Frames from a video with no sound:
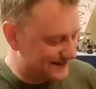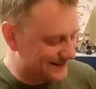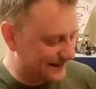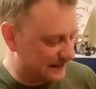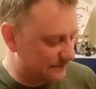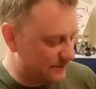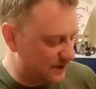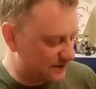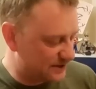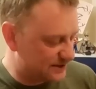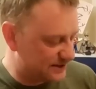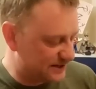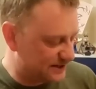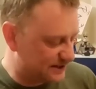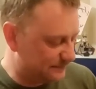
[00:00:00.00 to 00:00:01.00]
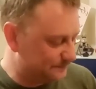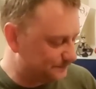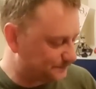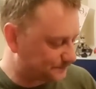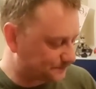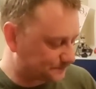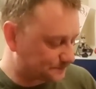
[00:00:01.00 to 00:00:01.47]
the Sega Master
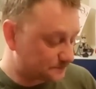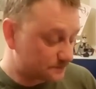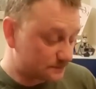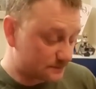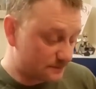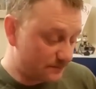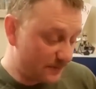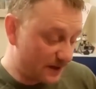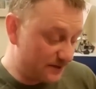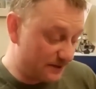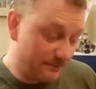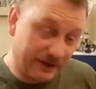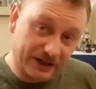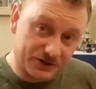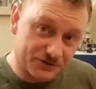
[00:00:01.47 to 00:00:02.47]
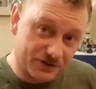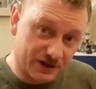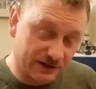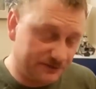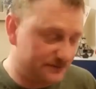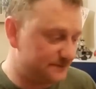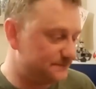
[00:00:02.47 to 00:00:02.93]
System, the Mega
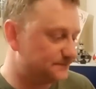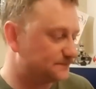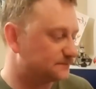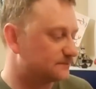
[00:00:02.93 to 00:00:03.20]
Drive,